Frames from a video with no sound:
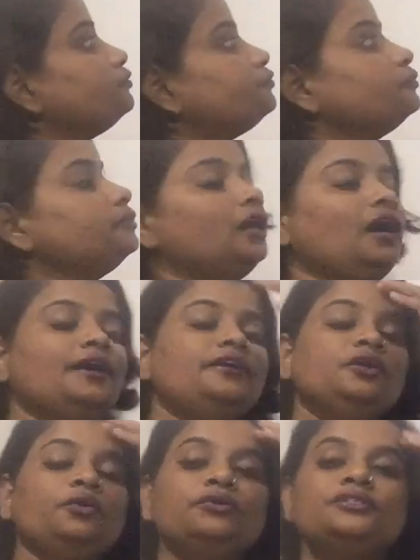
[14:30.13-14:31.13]
before
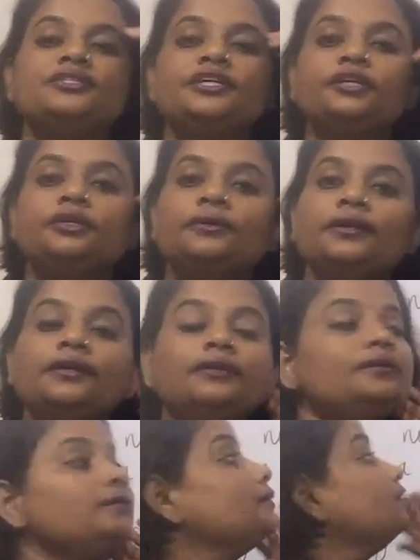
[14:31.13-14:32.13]
unknown
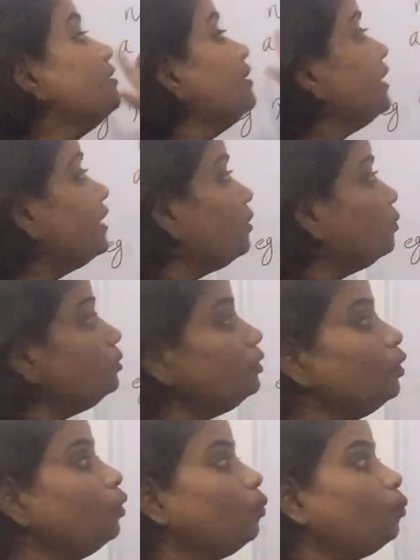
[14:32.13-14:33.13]
singular
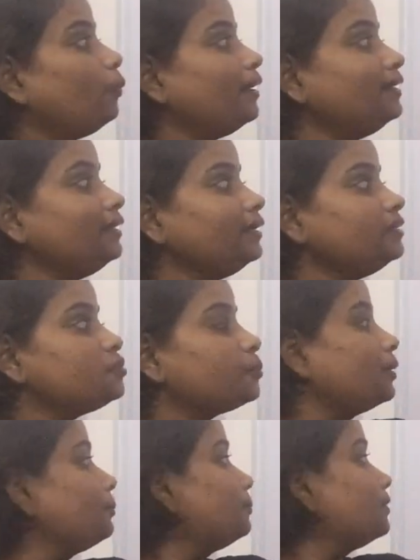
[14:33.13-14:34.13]
noun when
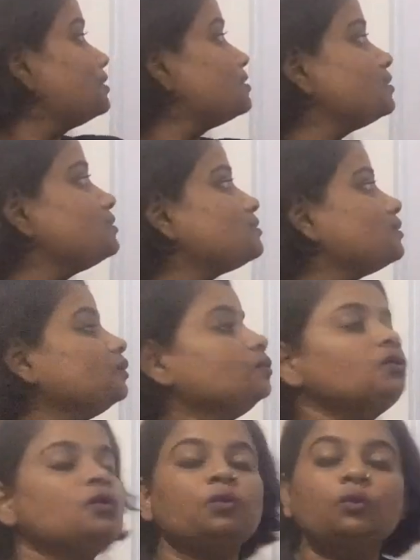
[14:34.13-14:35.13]
it represents
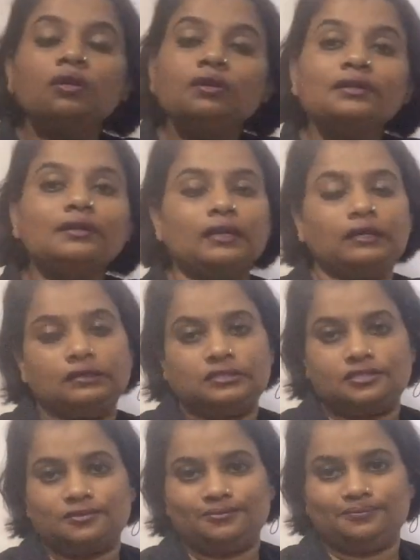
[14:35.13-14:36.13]
a whole
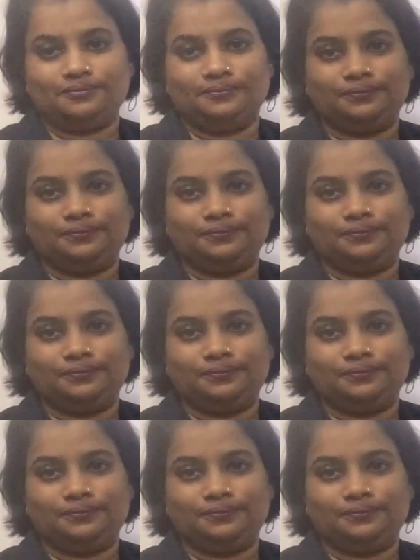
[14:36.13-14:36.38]
class.